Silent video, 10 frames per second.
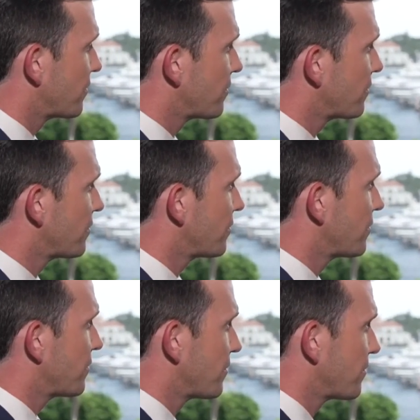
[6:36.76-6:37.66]

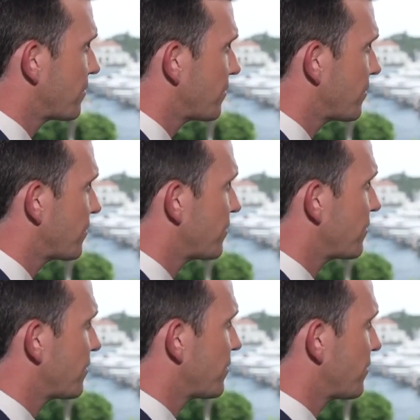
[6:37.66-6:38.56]

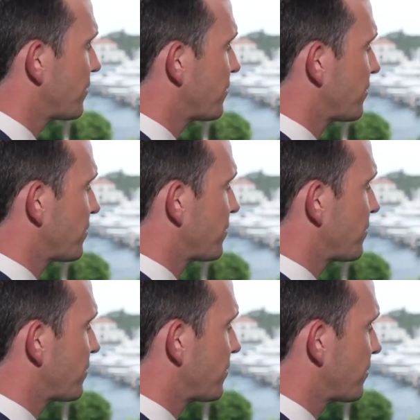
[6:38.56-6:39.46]

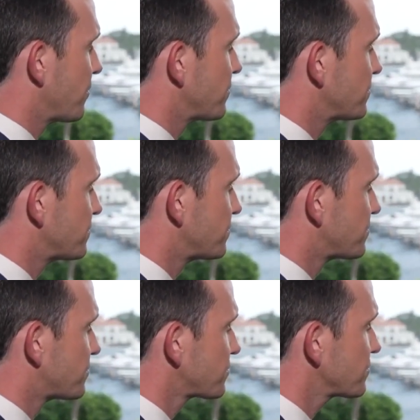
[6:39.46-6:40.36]

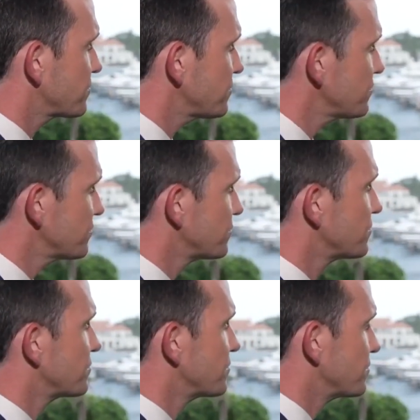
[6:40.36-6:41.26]

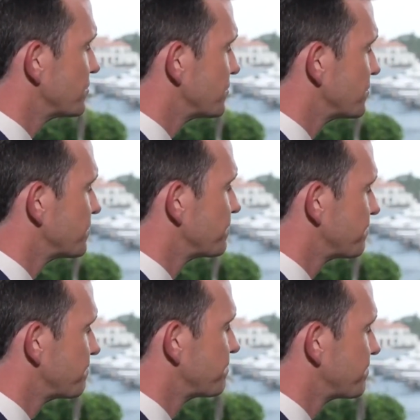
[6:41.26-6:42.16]

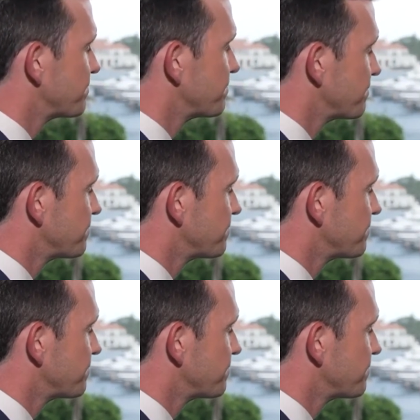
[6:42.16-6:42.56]
The person shown says nothing.